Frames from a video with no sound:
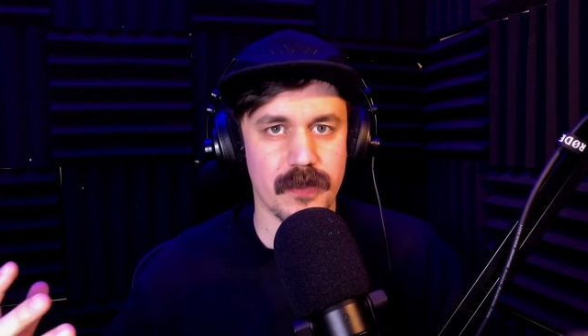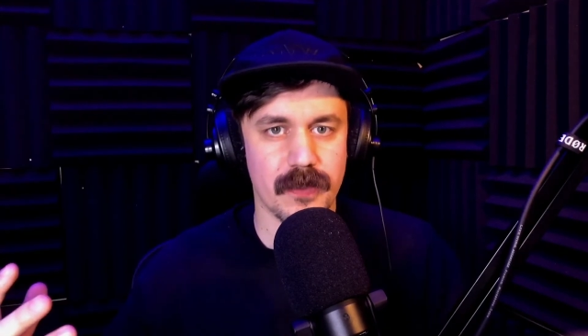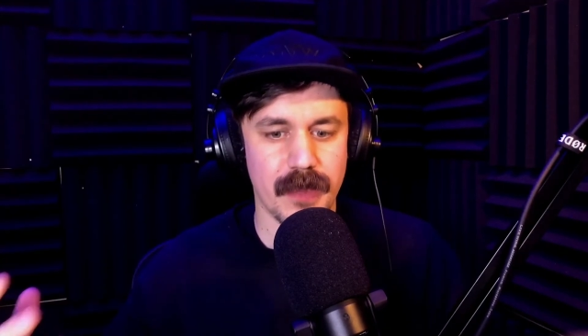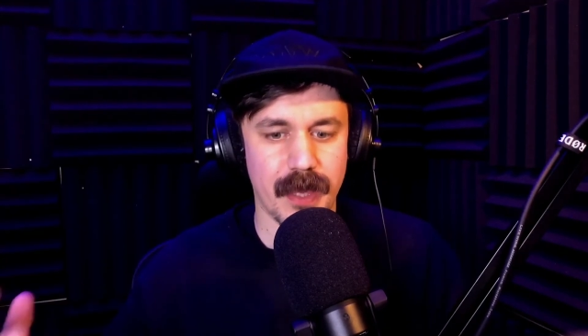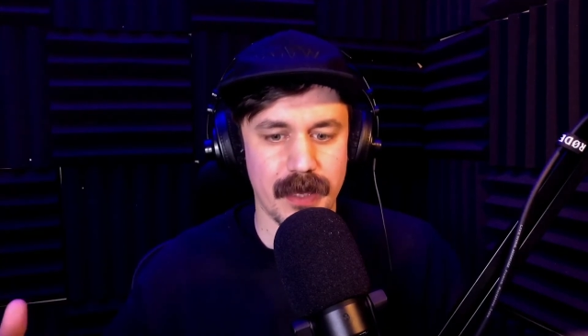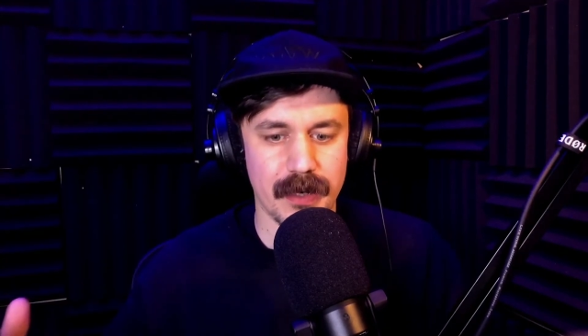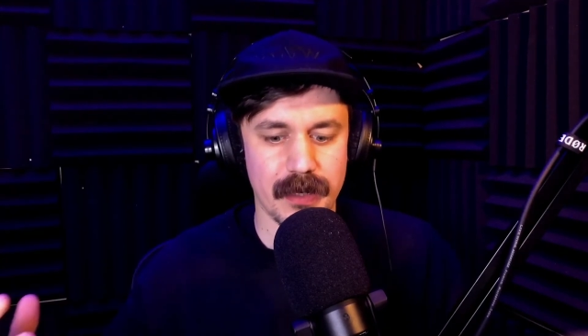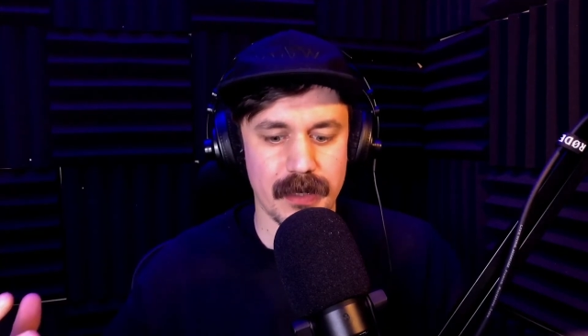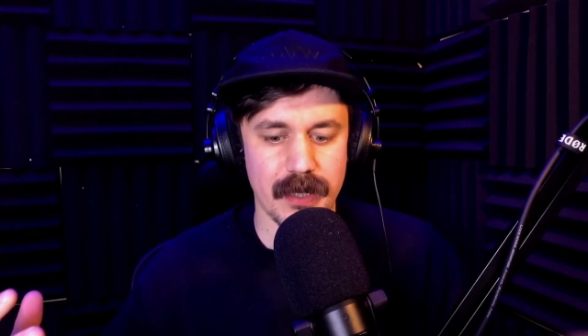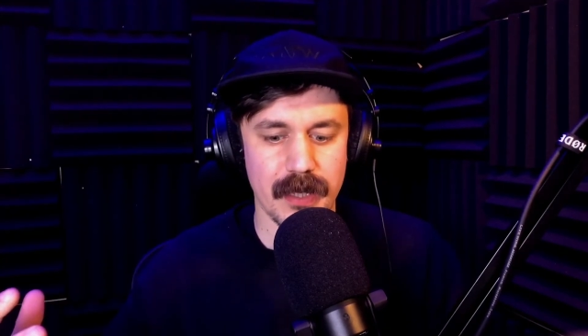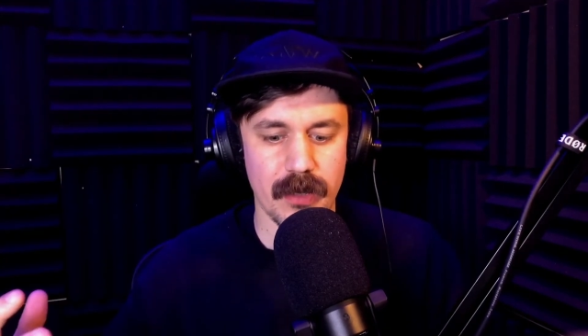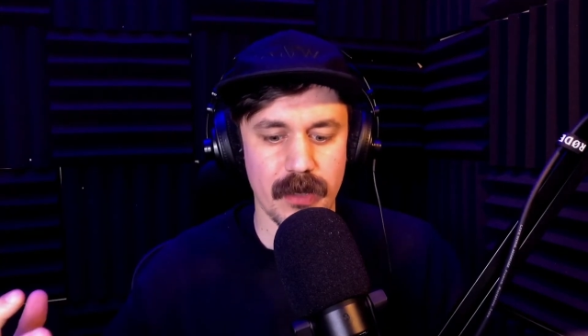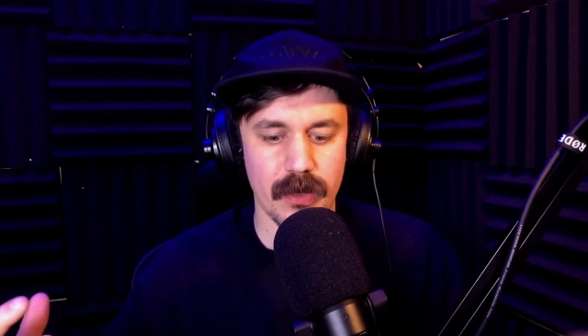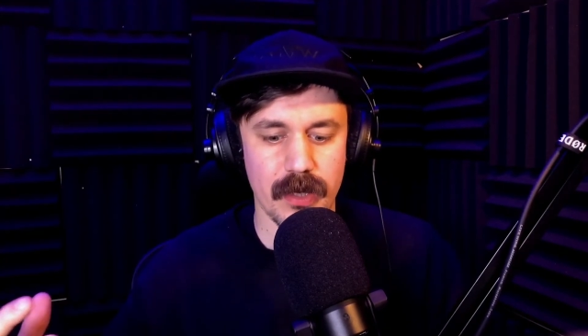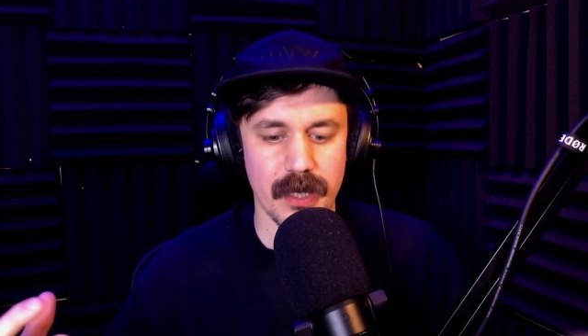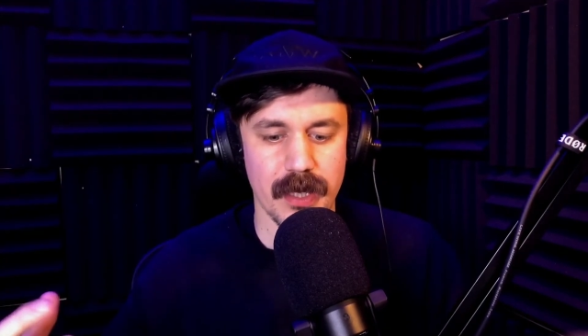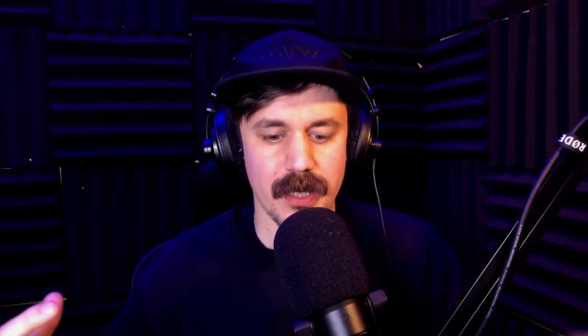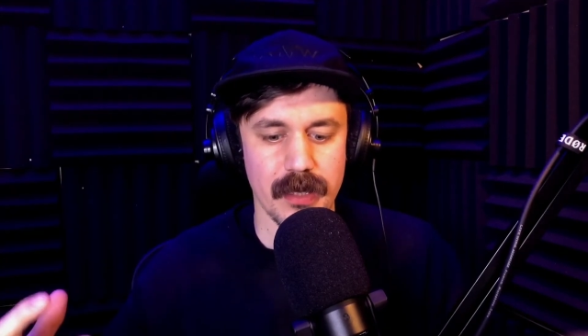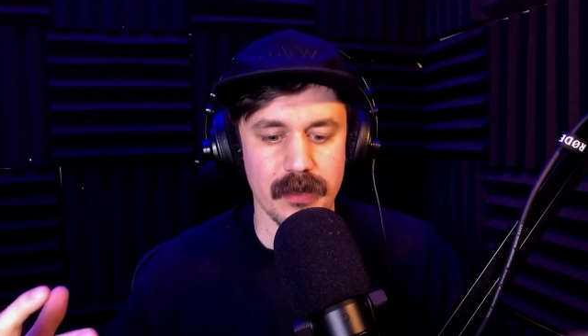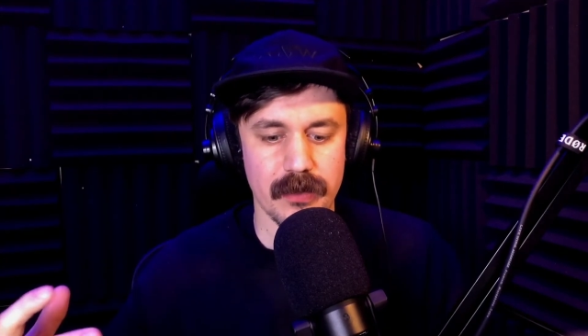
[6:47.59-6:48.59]
that
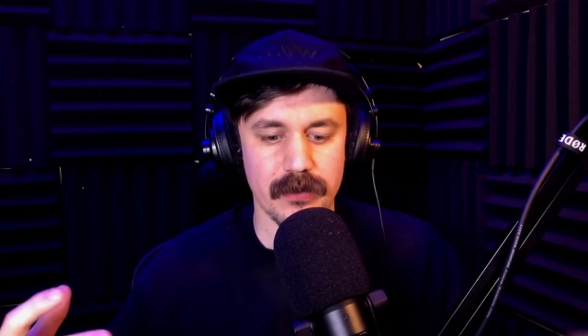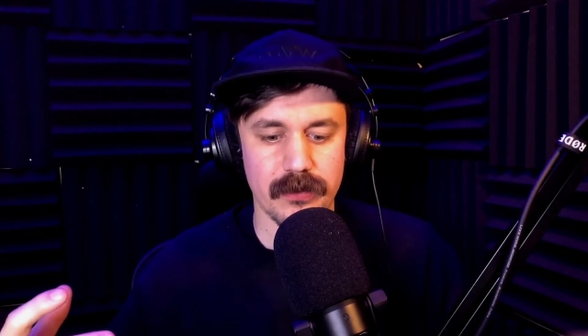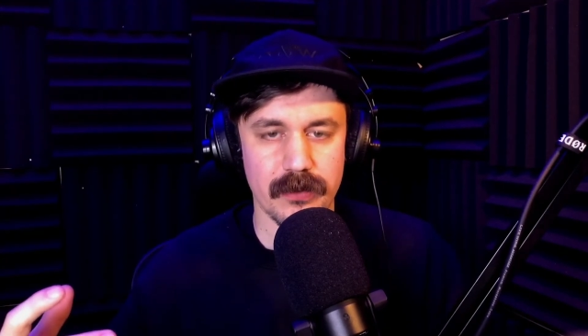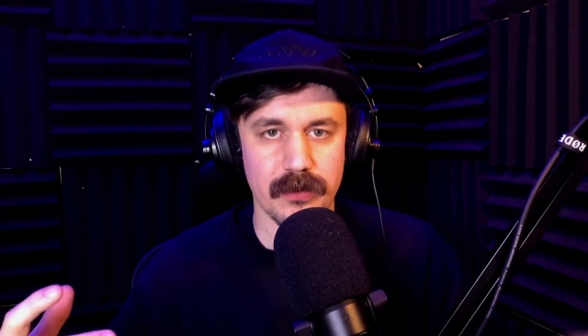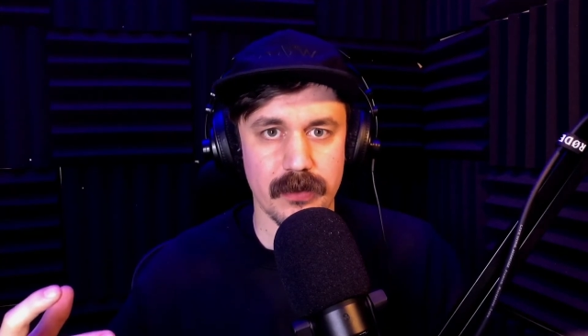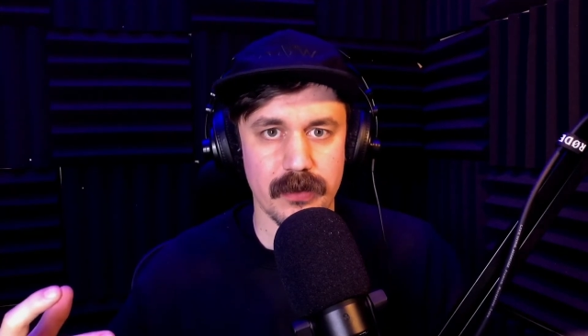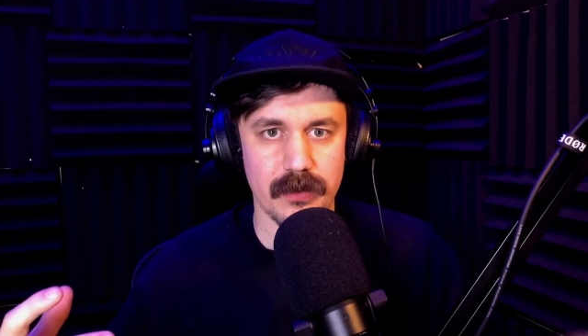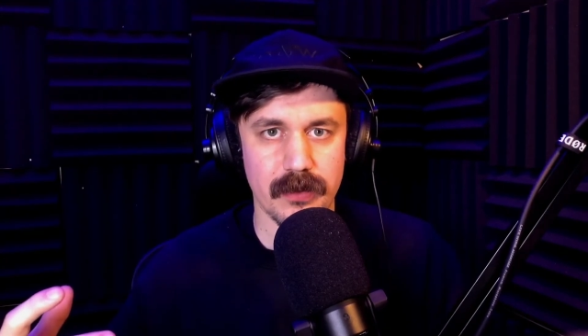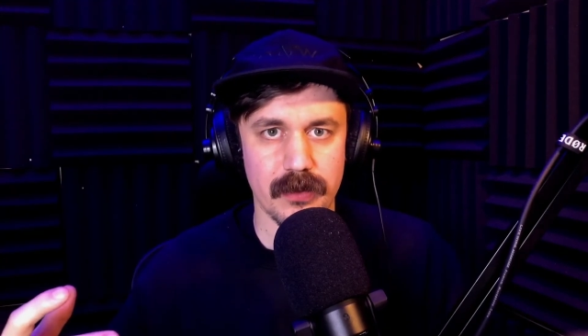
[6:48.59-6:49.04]
he is